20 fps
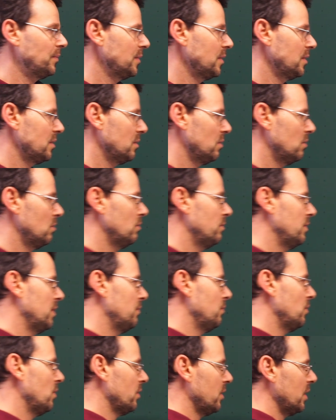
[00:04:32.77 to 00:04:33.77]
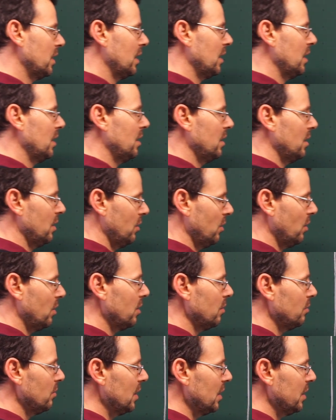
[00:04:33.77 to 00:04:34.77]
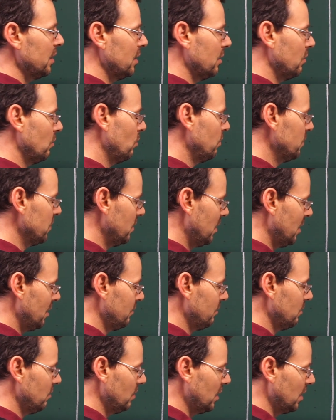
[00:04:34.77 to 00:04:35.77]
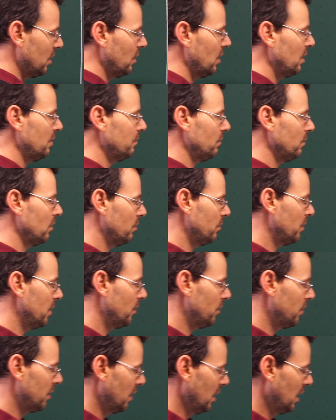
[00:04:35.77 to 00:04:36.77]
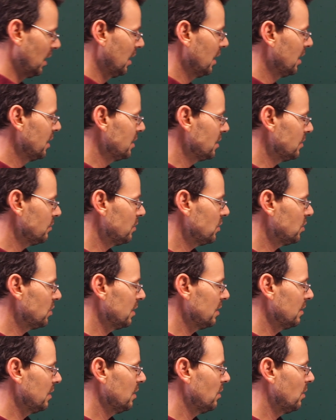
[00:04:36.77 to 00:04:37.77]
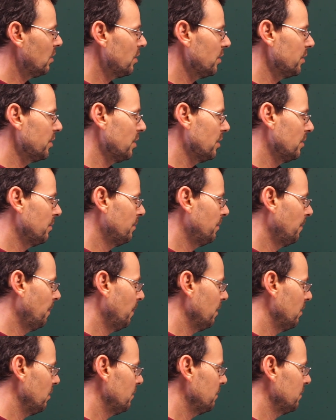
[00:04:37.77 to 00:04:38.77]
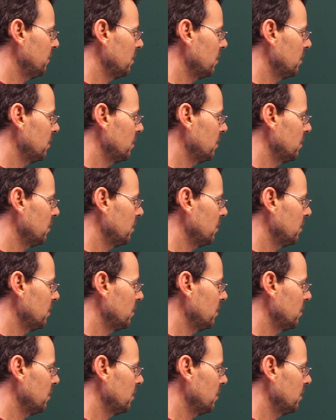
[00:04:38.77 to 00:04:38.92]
So when working in non-abelian groups, you have to be careful about switching the order of the